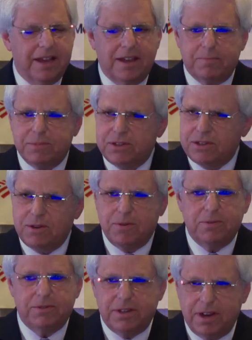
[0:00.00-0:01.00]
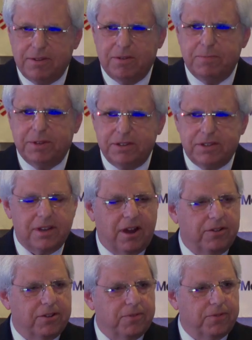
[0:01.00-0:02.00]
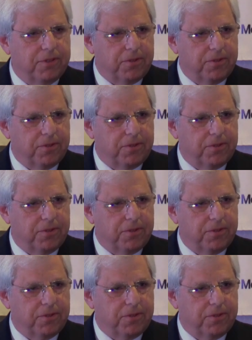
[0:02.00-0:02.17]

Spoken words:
am so terribly sorry for